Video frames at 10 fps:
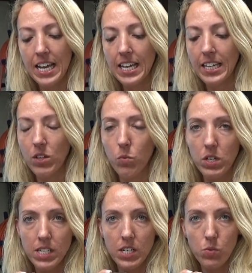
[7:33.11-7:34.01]
Again,
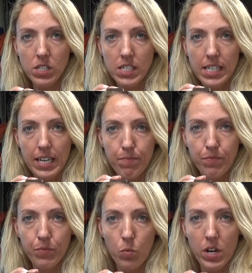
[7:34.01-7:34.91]
what size was these again?
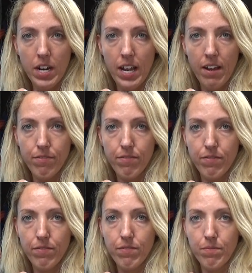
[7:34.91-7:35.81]
1.5,
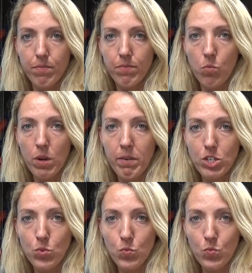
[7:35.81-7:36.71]
1x2?